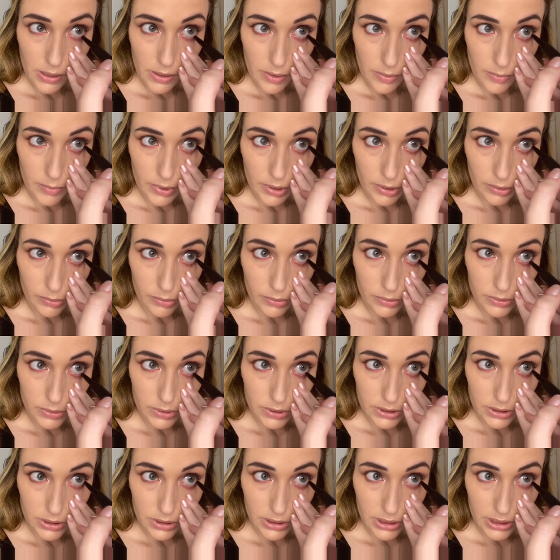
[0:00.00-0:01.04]
my
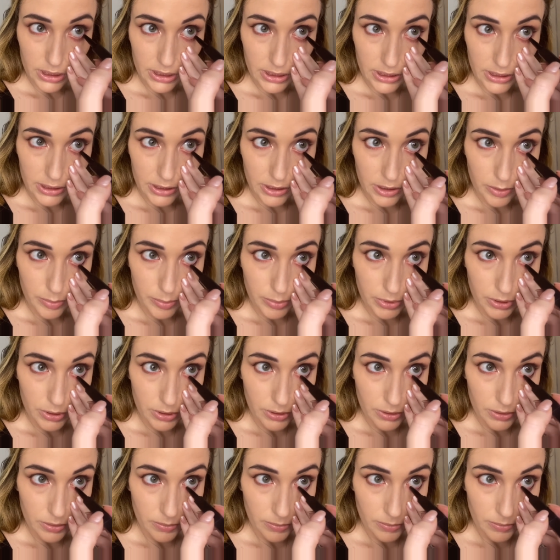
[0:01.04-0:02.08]
waterline at the
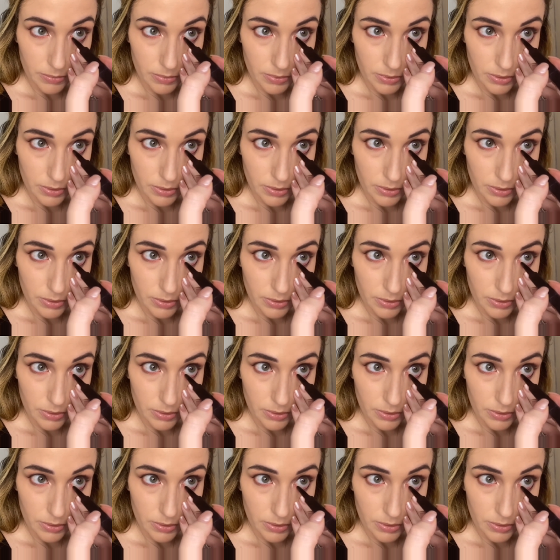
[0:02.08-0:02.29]
bottom